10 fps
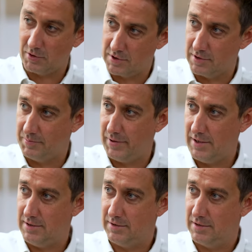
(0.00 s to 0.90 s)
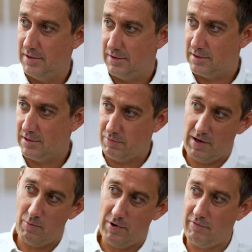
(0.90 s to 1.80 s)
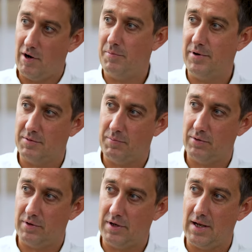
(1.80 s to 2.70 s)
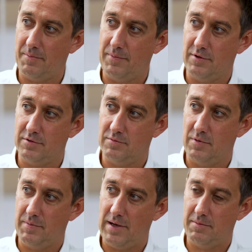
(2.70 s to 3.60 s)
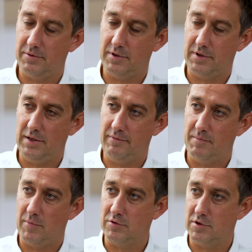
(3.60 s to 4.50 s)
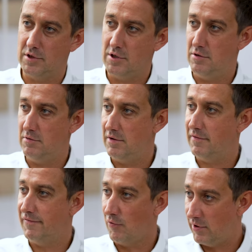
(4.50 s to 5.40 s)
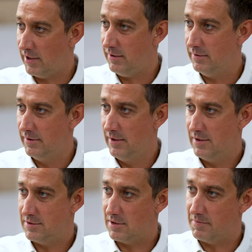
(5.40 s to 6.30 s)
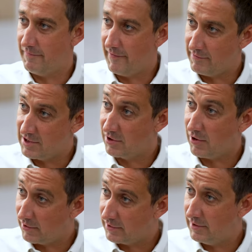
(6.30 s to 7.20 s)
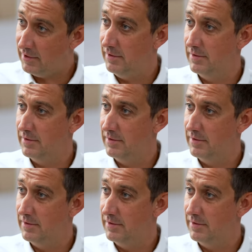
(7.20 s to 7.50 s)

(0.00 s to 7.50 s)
modular piece, this is where we're open to plug a gap, because we'll be able to deliver modular units funded, so it can be very targeted.